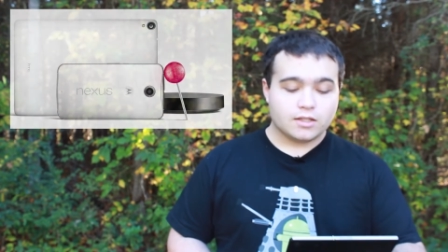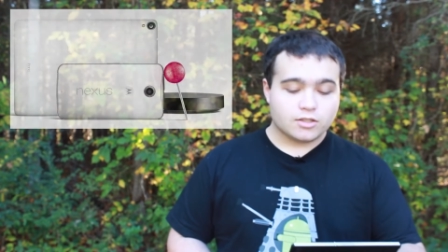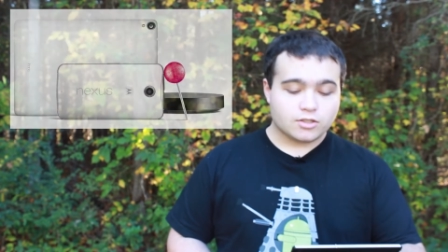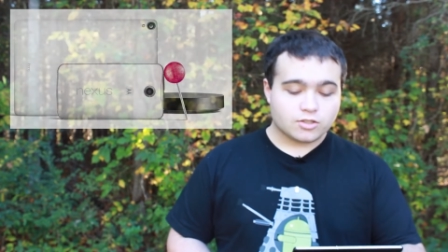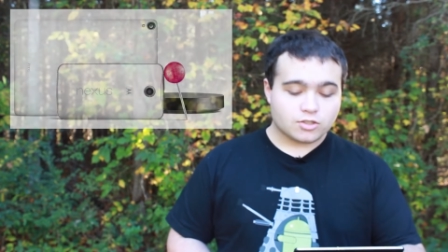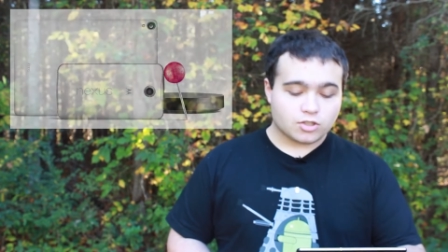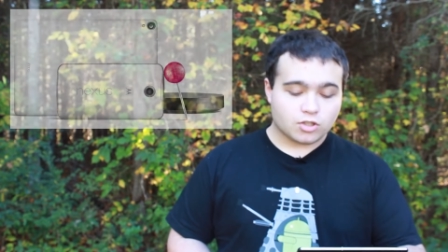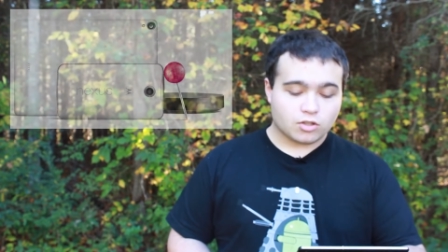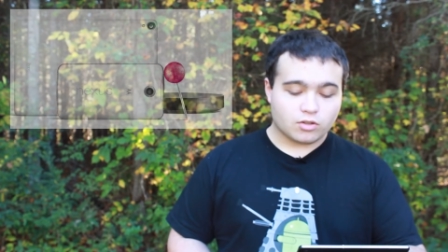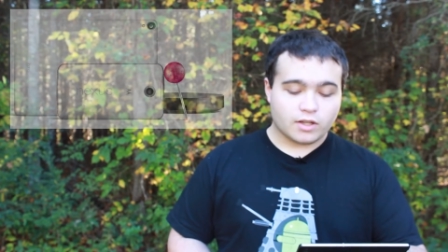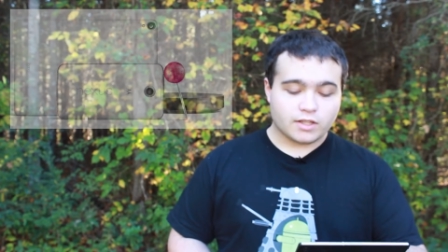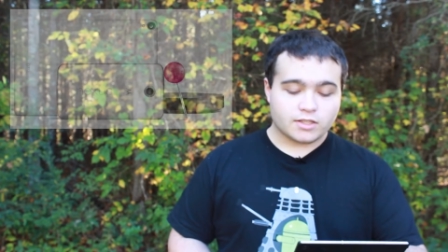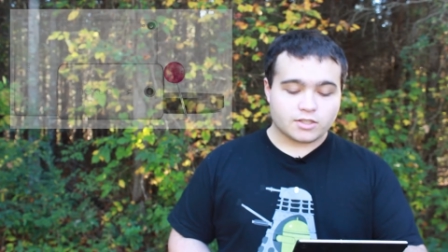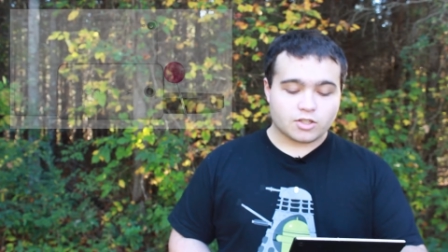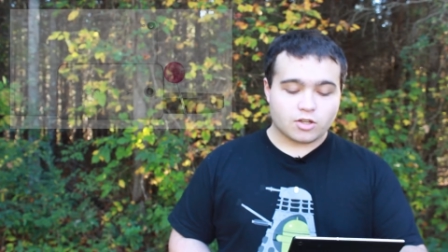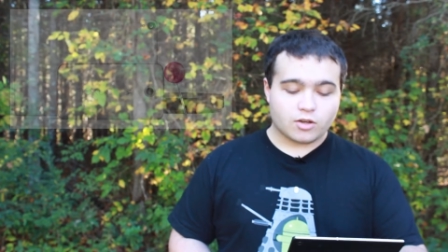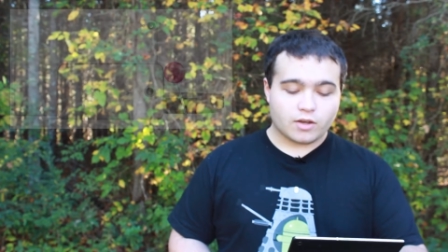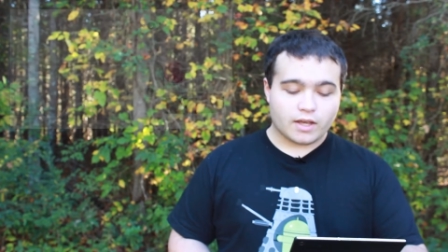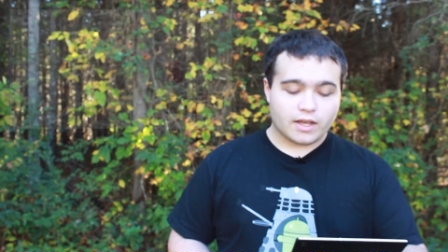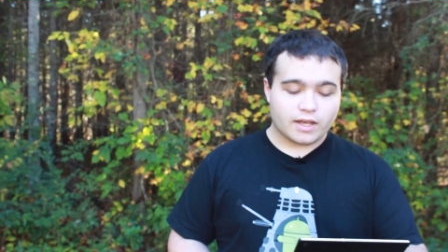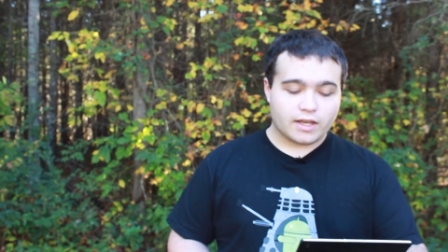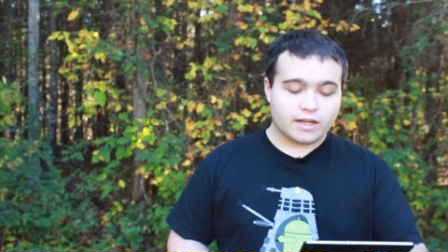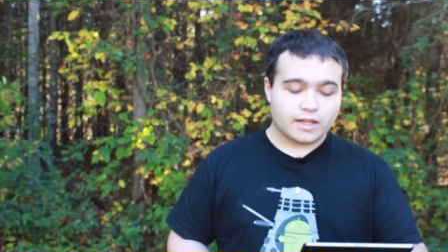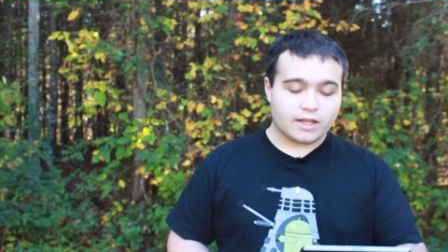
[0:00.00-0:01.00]
So let's go
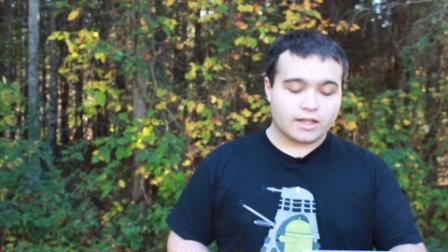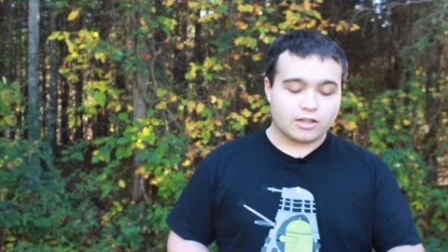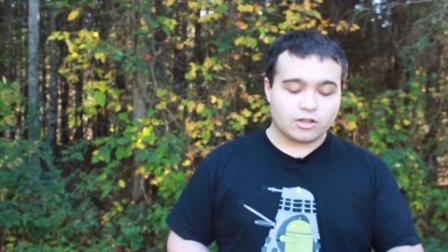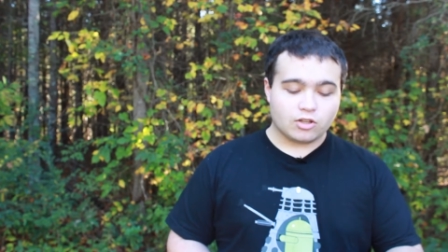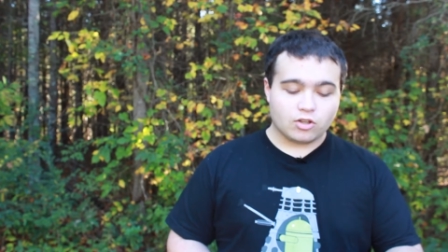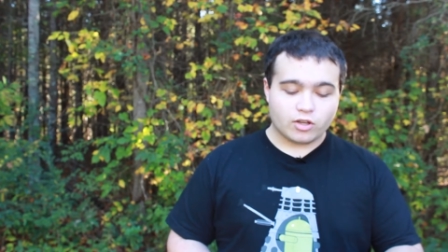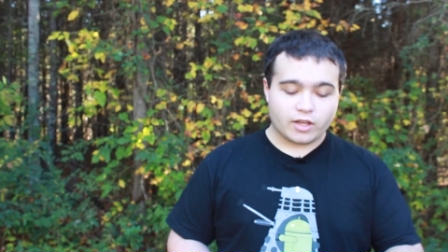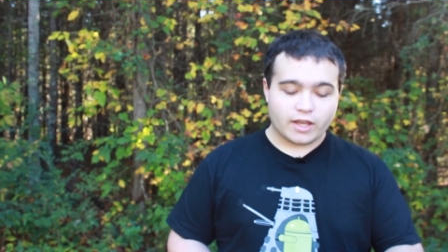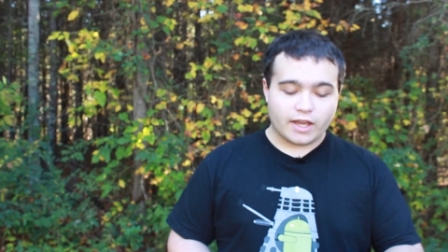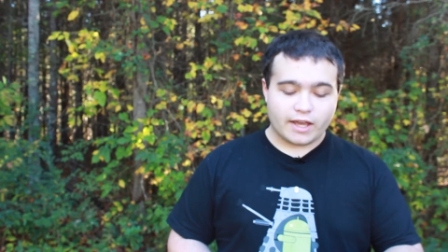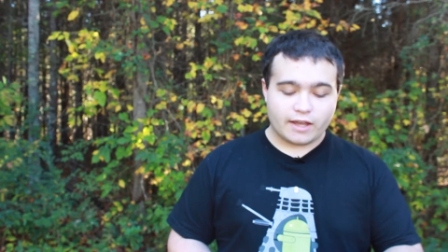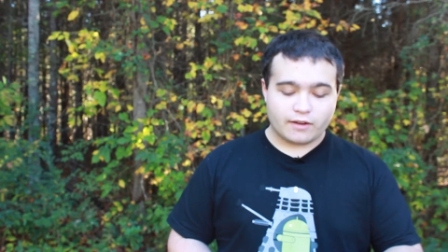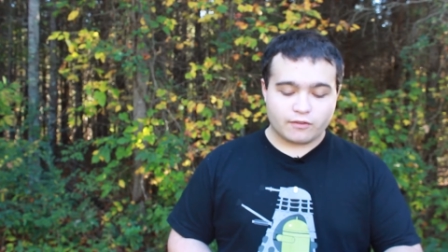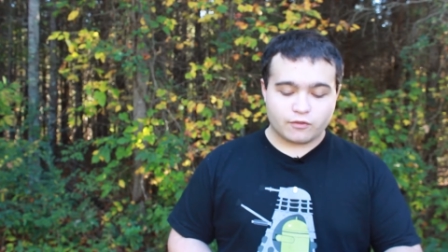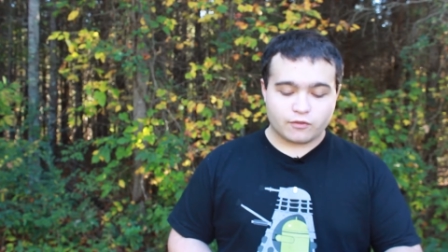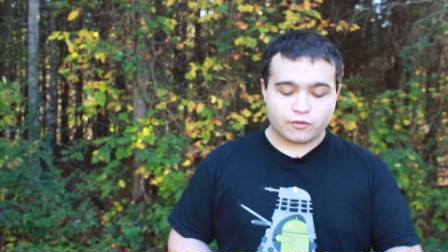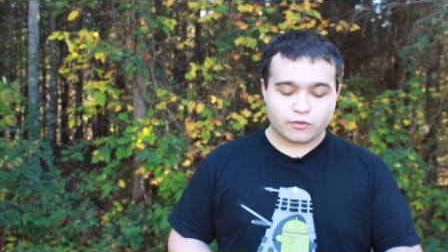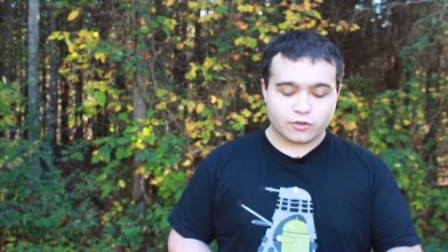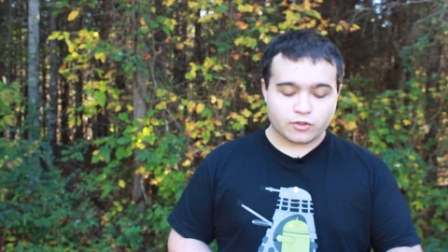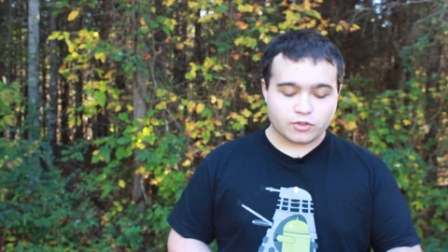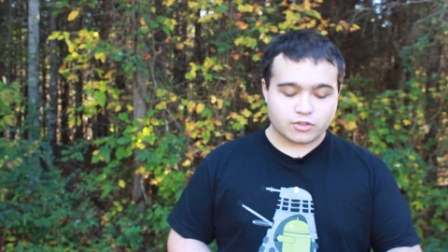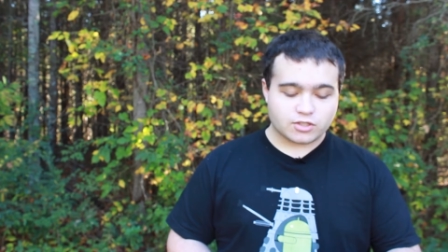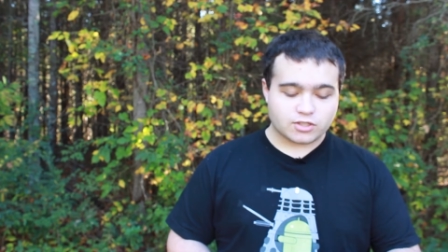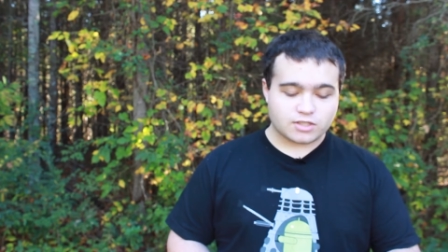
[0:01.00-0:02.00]
ahead and look at
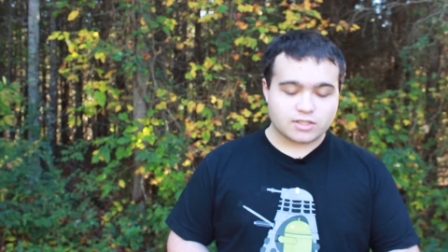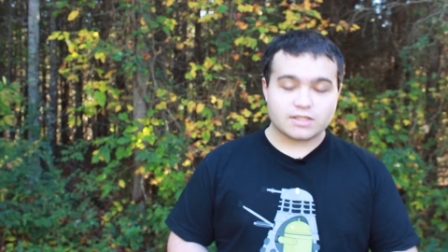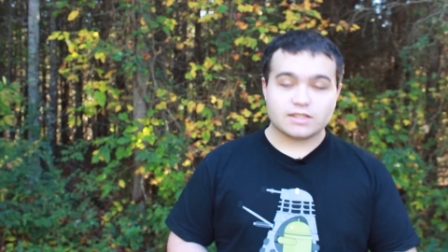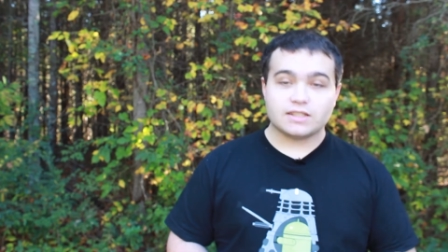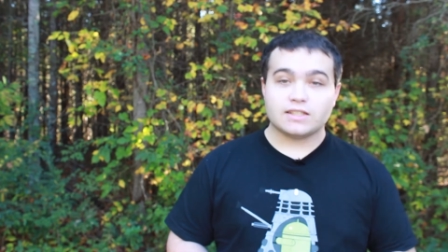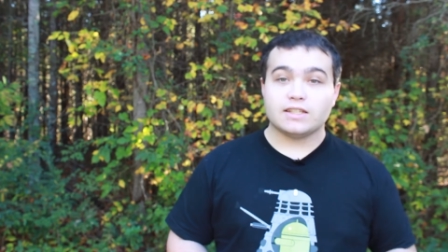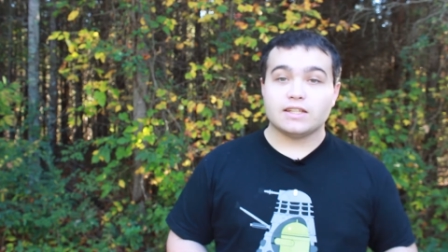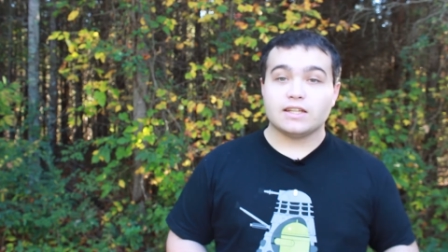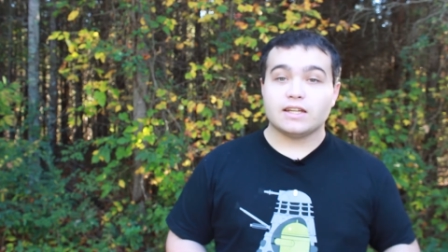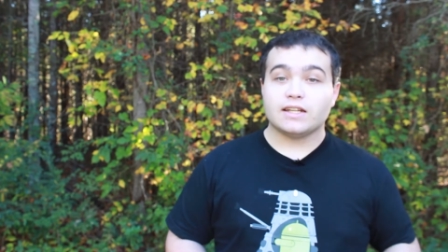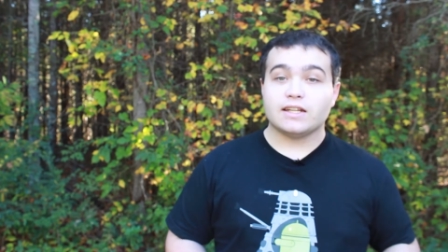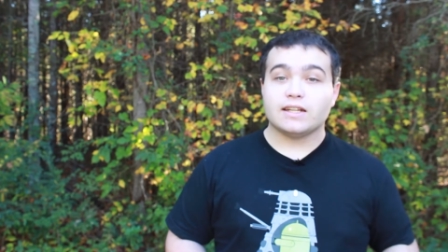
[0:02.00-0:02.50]
first the